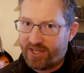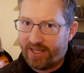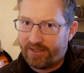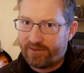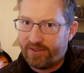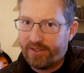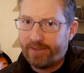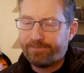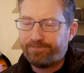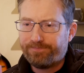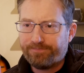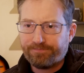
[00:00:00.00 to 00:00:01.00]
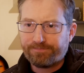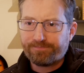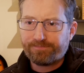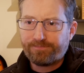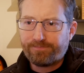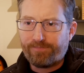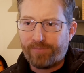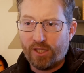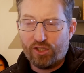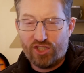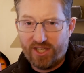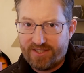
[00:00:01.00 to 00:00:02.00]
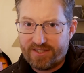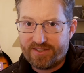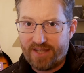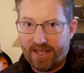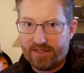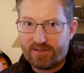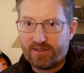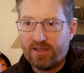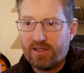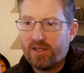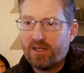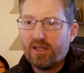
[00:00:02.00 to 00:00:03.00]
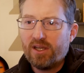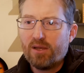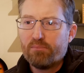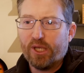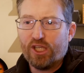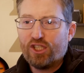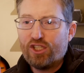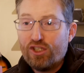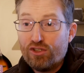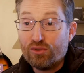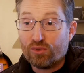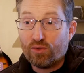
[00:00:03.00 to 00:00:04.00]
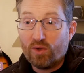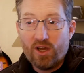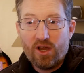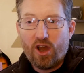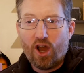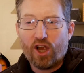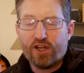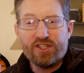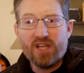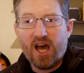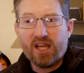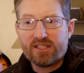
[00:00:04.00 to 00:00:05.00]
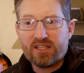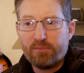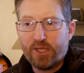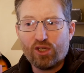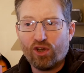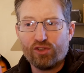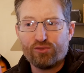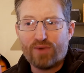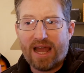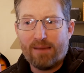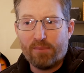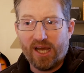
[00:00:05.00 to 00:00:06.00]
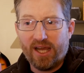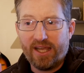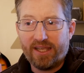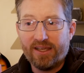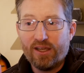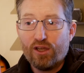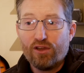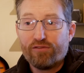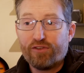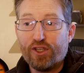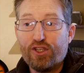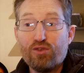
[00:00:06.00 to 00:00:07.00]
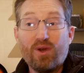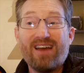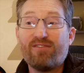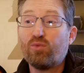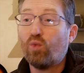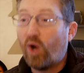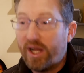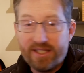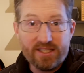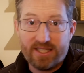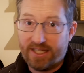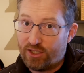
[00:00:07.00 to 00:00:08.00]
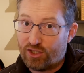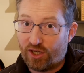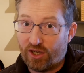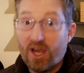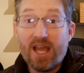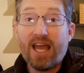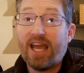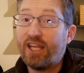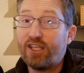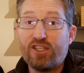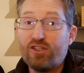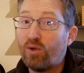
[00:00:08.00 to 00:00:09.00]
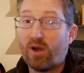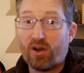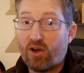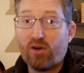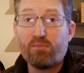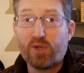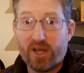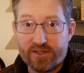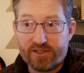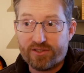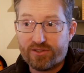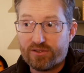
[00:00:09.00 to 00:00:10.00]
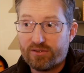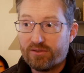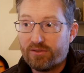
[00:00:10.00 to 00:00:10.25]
8 Jesus says, But you are not to be called rabbi, for you have one teacher, and you are all brothers.